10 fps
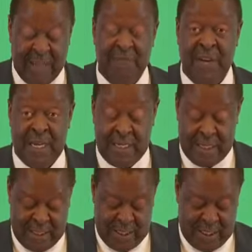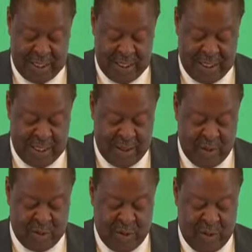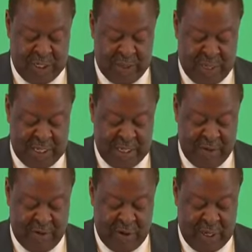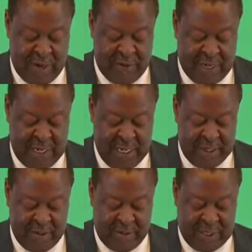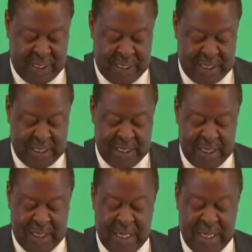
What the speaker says: The event was graced by several African heads of state